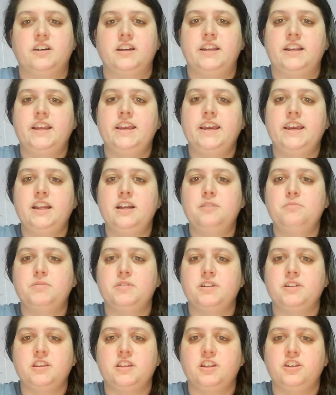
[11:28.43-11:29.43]
And hit up
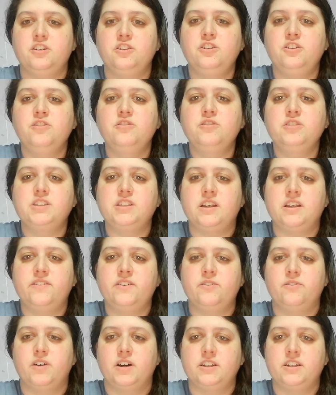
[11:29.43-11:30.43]
one of the new
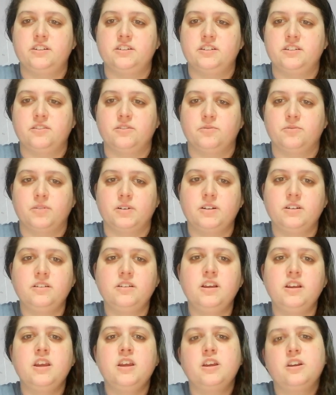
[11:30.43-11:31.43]
seven wonders of the world,
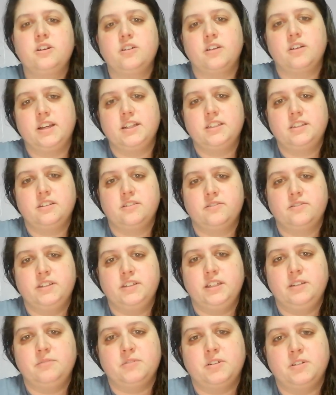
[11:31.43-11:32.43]
Christ the
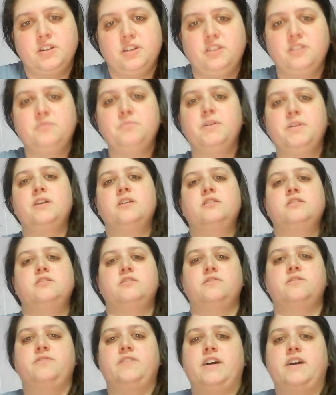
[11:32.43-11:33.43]
Redeemer. You may
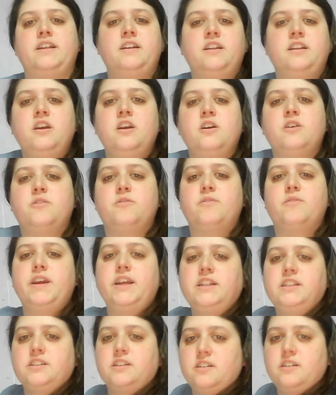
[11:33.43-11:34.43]
also find
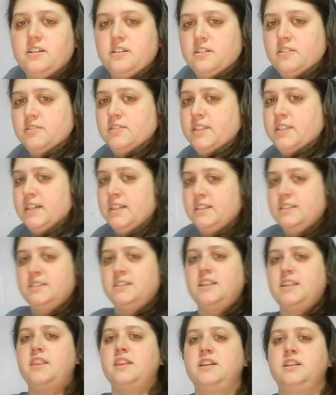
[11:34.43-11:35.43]
rates on
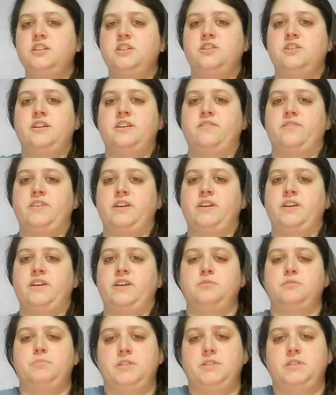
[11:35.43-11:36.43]
hotels and during
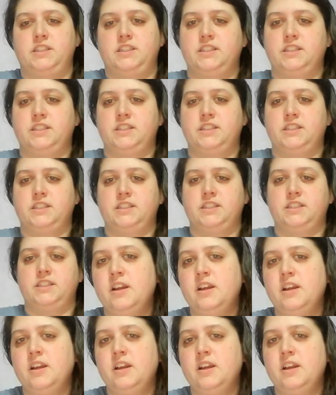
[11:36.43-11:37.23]
Rio's busy summer